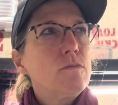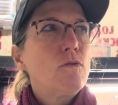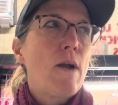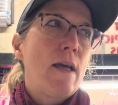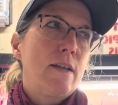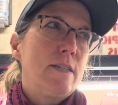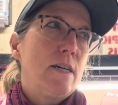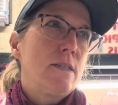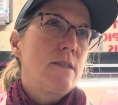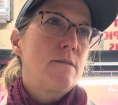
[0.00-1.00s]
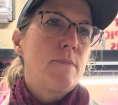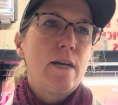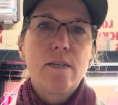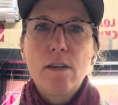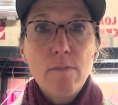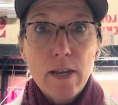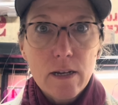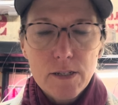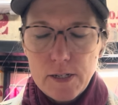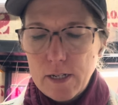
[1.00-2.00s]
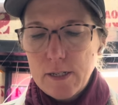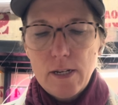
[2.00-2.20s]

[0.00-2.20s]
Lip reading: Riley does, but nobody else does.